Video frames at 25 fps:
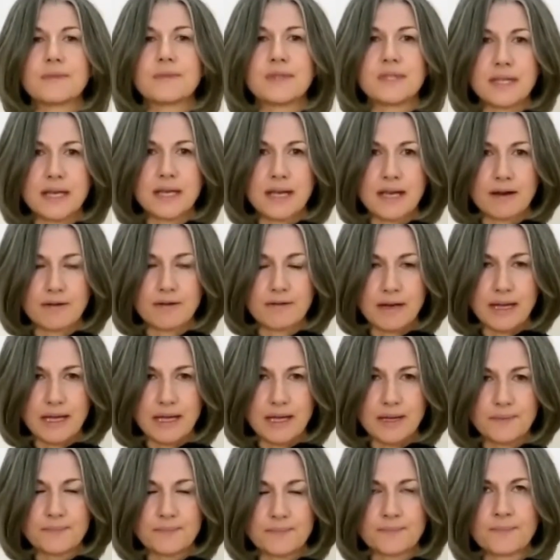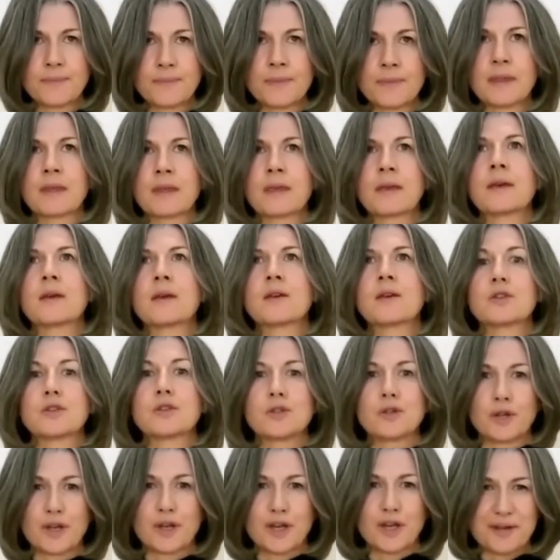dairy,
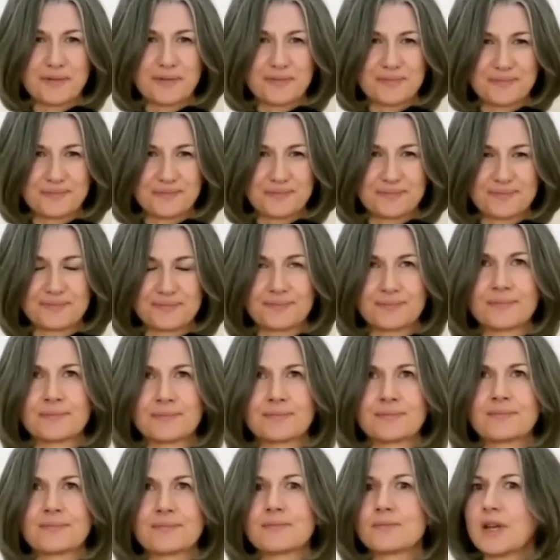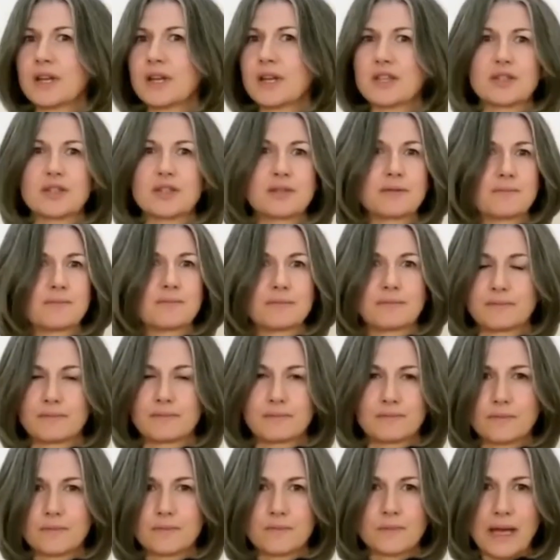sugar, which
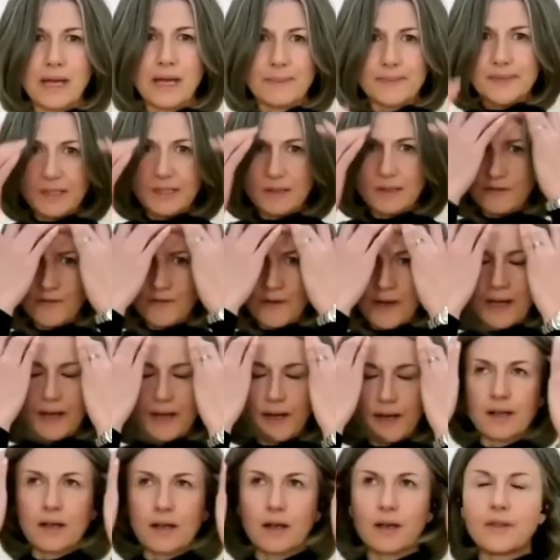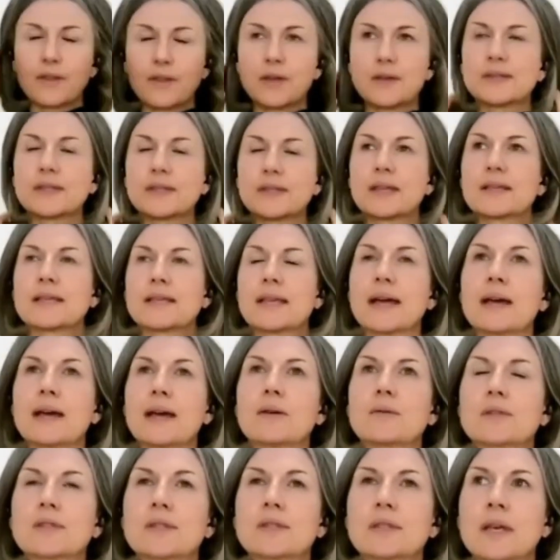absolutely fine. I cut those things
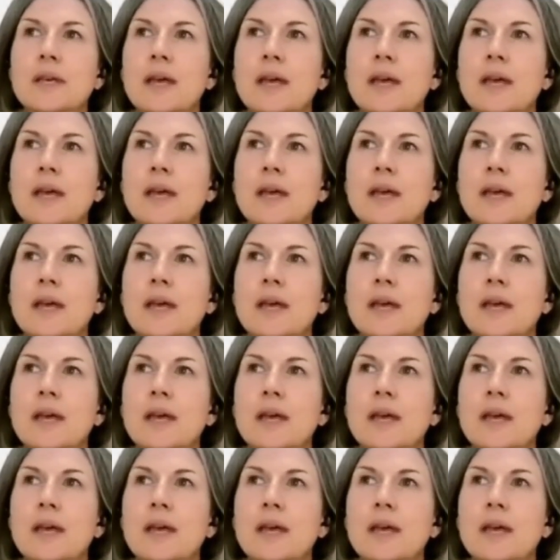out.